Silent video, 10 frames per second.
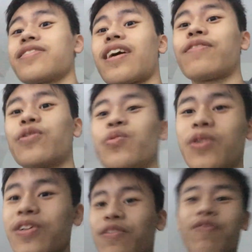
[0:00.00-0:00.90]
Have a
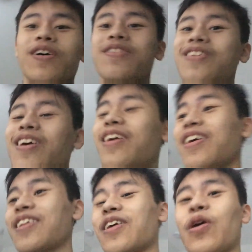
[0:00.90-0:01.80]
really fun day,
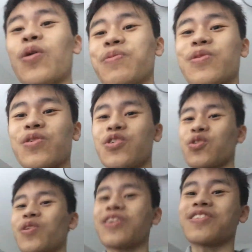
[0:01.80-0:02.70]
and I hope you
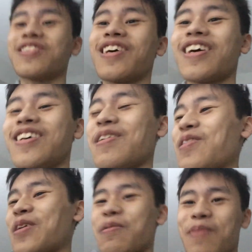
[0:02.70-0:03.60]
enjoy your day.
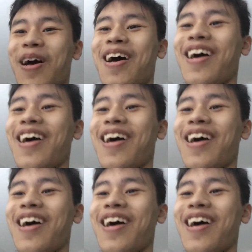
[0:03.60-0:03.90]
Okay, bye.